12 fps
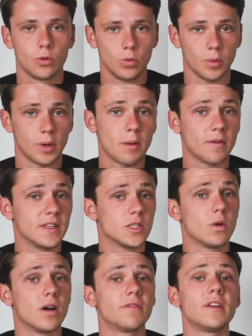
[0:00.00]
We will now move
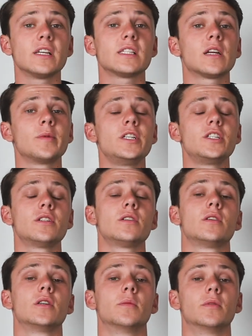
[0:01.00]
into our first animation,
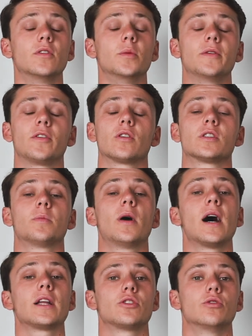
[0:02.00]
before moving on to
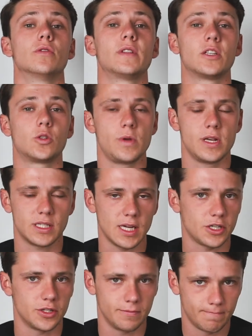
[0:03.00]
part 2 of this week's
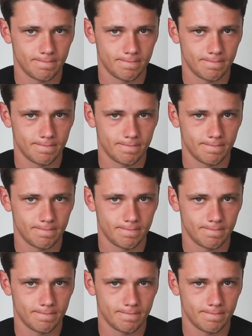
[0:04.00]
session.